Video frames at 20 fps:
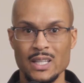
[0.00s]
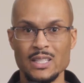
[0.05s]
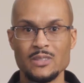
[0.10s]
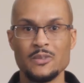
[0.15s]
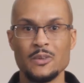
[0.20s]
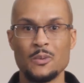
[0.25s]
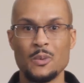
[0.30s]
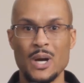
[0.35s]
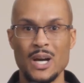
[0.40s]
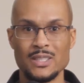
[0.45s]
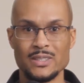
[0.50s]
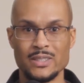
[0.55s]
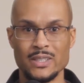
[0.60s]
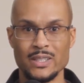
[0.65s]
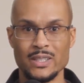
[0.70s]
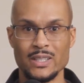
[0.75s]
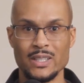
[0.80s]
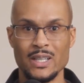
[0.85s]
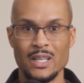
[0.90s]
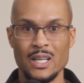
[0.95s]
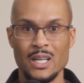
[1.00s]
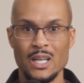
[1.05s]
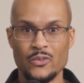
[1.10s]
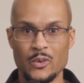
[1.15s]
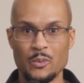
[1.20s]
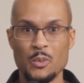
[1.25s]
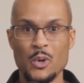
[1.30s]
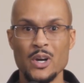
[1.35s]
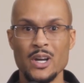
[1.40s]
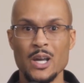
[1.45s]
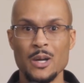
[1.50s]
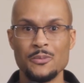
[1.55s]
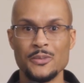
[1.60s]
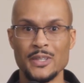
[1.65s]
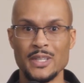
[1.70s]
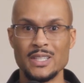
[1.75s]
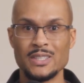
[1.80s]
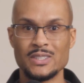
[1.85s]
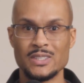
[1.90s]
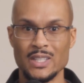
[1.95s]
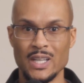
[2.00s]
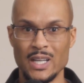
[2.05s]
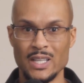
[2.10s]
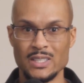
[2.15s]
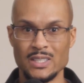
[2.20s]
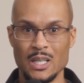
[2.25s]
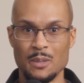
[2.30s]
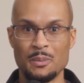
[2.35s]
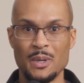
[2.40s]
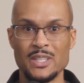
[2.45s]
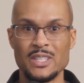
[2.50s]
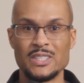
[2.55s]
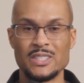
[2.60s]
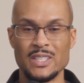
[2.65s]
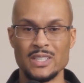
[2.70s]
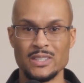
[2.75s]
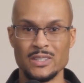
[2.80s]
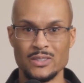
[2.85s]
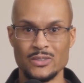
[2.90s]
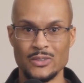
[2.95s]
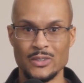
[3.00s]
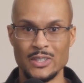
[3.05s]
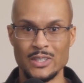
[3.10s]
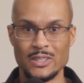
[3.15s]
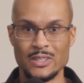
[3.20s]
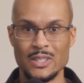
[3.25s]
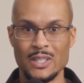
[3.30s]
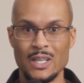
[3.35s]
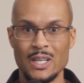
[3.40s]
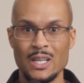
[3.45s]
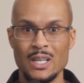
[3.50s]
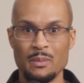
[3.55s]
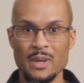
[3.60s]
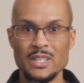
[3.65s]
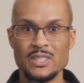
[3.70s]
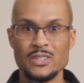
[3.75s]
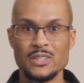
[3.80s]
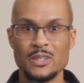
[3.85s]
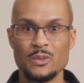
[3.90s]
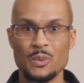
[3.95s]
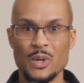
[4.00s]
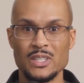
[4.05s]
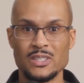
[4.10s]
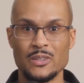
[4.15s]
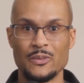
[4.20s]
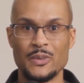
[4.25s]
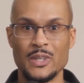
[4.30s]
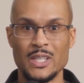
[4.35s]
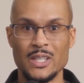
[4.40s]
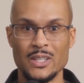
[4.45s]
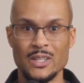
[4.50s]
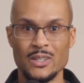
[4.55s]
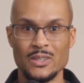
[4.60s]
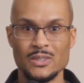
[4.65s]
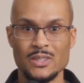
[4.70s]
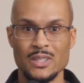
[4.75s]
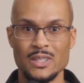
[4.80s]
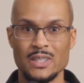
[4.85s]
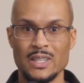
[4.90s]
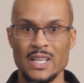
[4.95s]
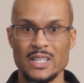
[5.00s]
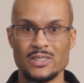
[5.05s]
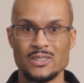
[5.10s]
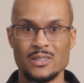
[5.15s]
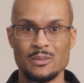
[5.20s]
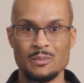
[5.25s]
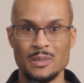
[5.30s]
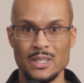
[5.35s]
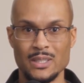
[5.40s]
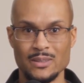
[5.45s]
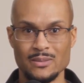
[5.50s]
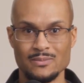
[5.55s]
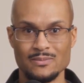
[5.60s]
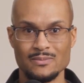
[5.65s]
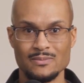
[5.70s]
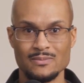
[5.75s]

Thanks for watching. For more helpful insights about these industries, make sure to watch the videos next to me.